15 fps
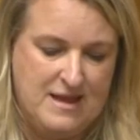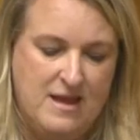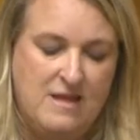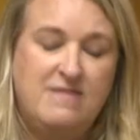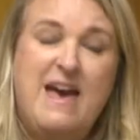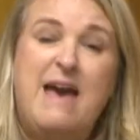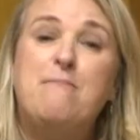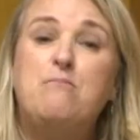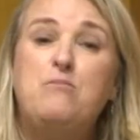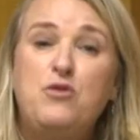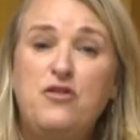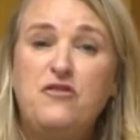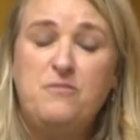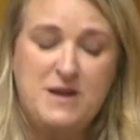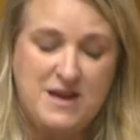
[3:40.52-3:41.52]
That
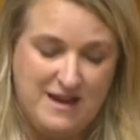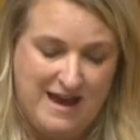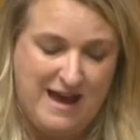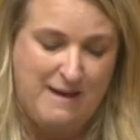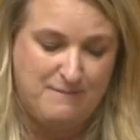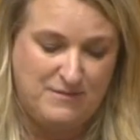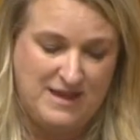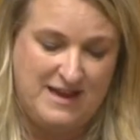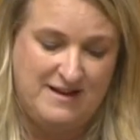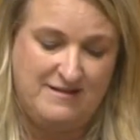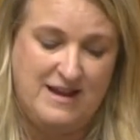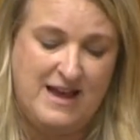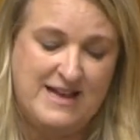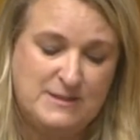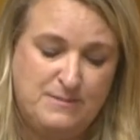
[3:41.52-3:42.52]
movement cap, then,
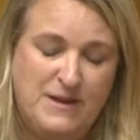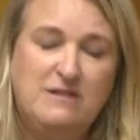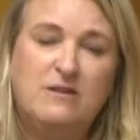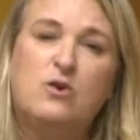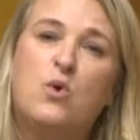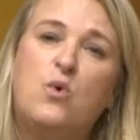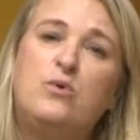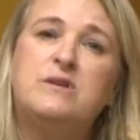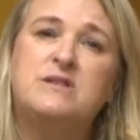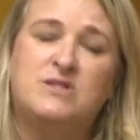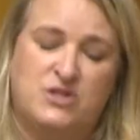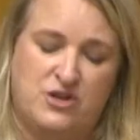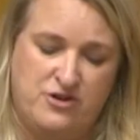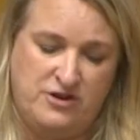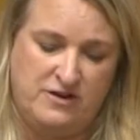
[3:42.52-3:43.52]
has been the
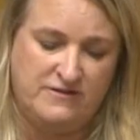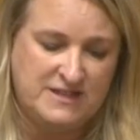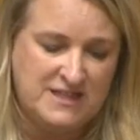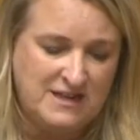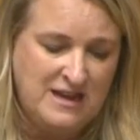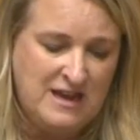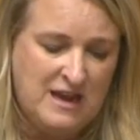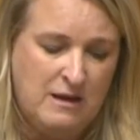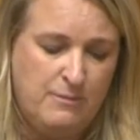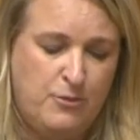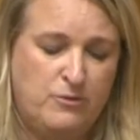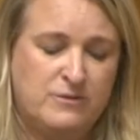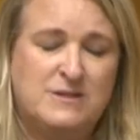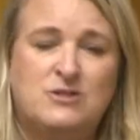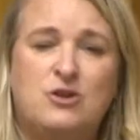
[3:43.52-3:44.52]
cornerstone of Sydney
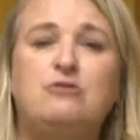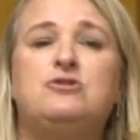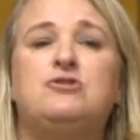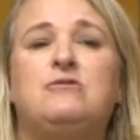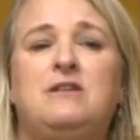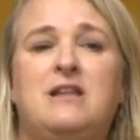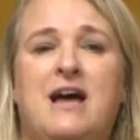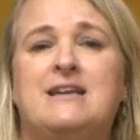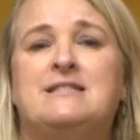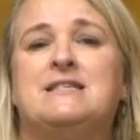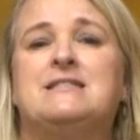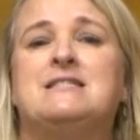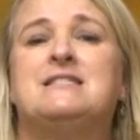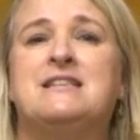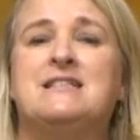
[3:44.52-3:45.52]
Airport's social
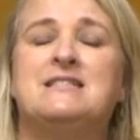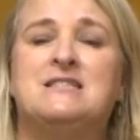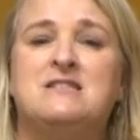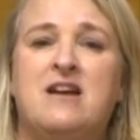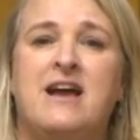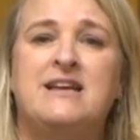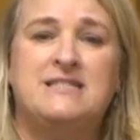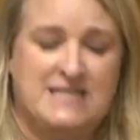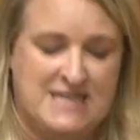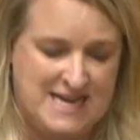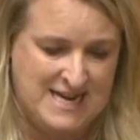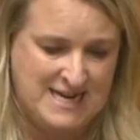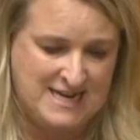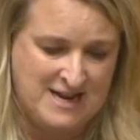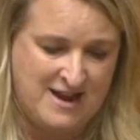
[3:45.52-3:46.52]
licence since
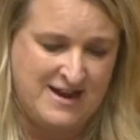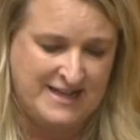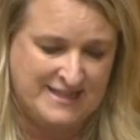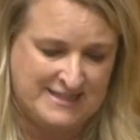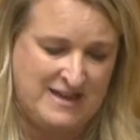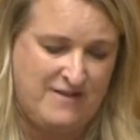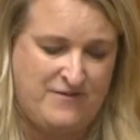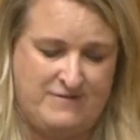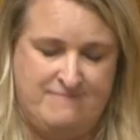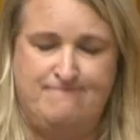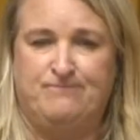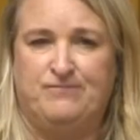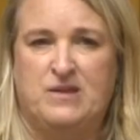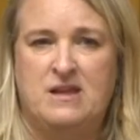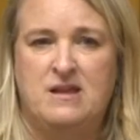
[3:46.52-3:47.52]
1997.
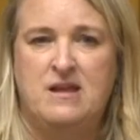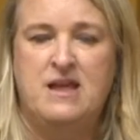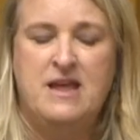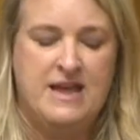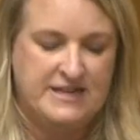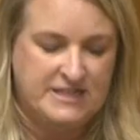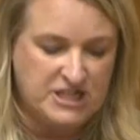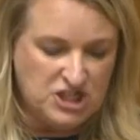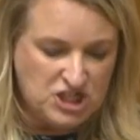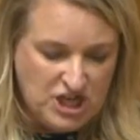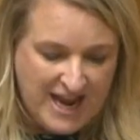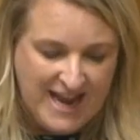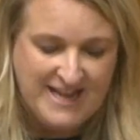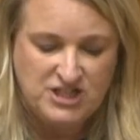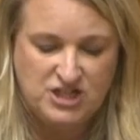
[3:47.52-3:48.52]
To
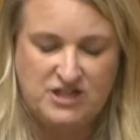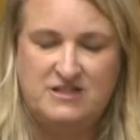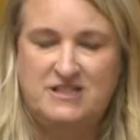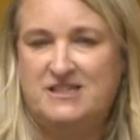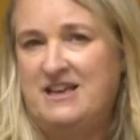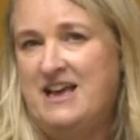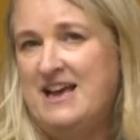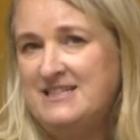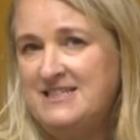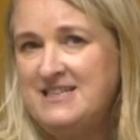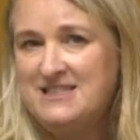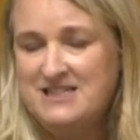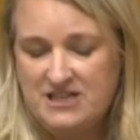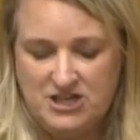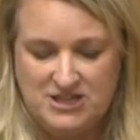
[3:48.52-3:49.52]
change it, as
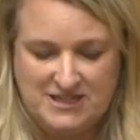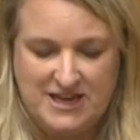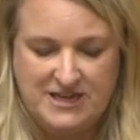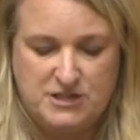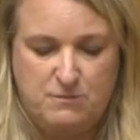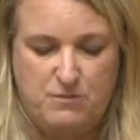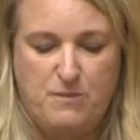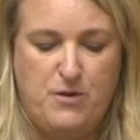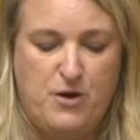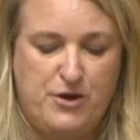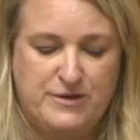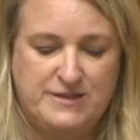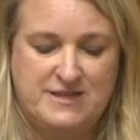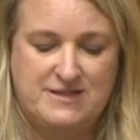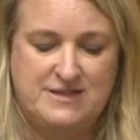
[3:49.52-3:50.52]
this legislation
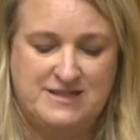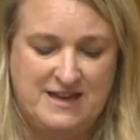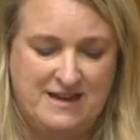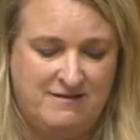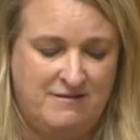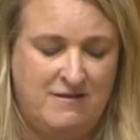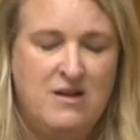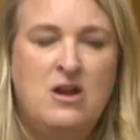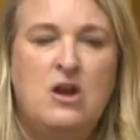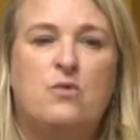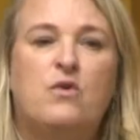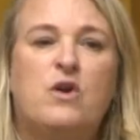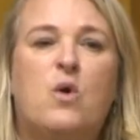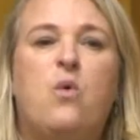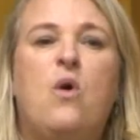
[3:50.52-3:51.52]
proposes, then,
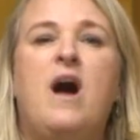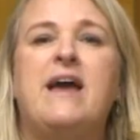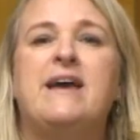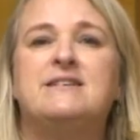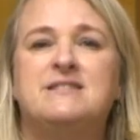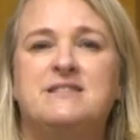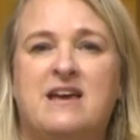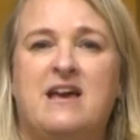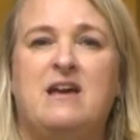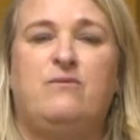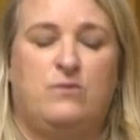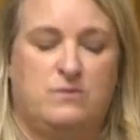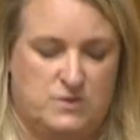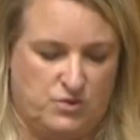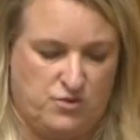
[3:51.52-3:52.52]
requires
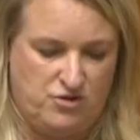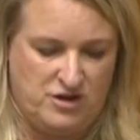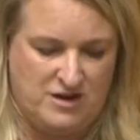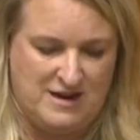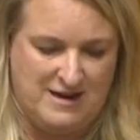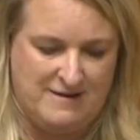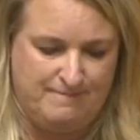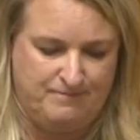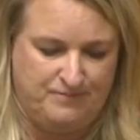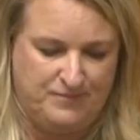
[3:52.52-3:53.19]
careful scrutiny.